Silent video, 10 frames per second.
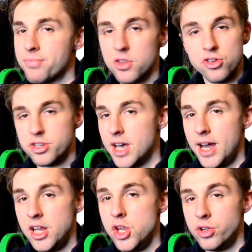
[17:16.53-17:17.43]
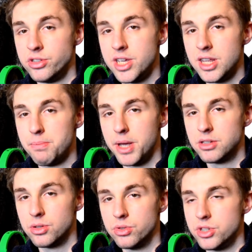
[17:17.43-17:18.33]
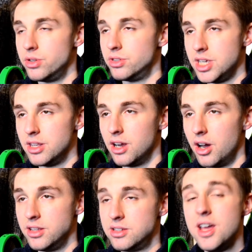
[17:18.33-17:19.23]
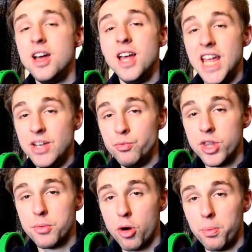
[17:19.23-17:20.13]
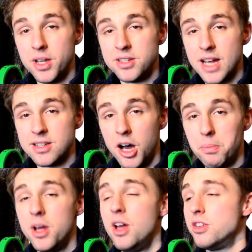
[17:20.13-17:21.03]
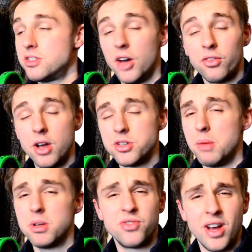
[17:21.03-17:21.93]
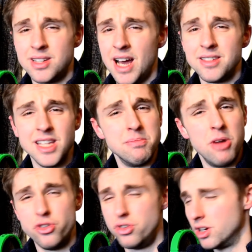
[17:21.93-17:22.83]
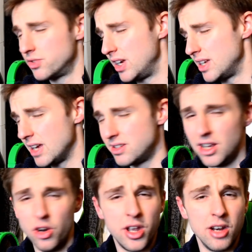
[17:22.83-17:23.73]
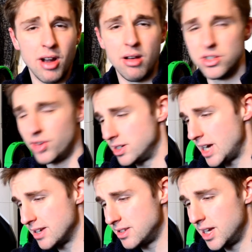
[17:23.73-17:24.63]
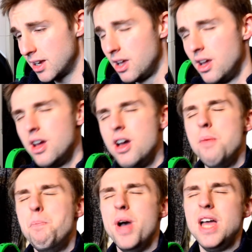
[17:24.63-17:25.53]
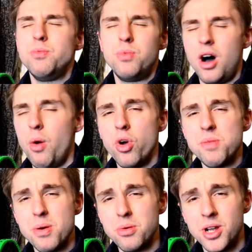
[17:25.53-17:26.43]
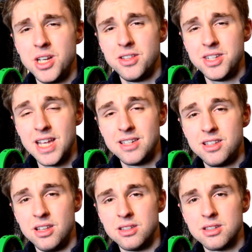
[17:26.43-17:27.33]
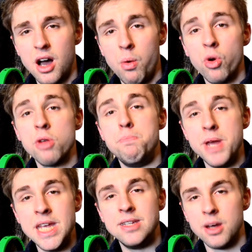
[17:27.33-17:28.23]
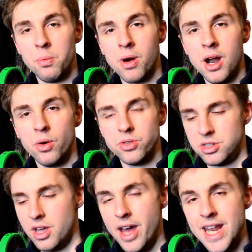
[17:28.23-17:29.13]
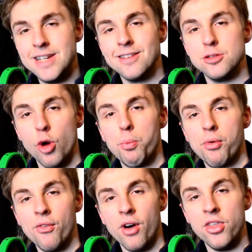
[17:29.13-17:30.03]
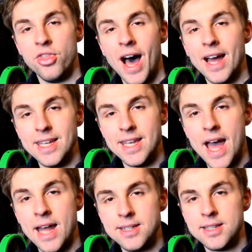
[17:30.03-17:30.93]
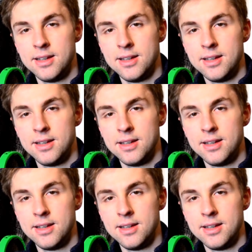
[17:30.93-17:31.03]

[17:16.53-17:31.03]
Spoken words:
Just saying, you can see them pixels, you can see the lines, even with it properly set up. Stuff close up looks fantastic, the motion looks fantastic, looking around is fantastic. But I want to be able to look into the distance. I want to be somewhere else, and it does not provide that yet.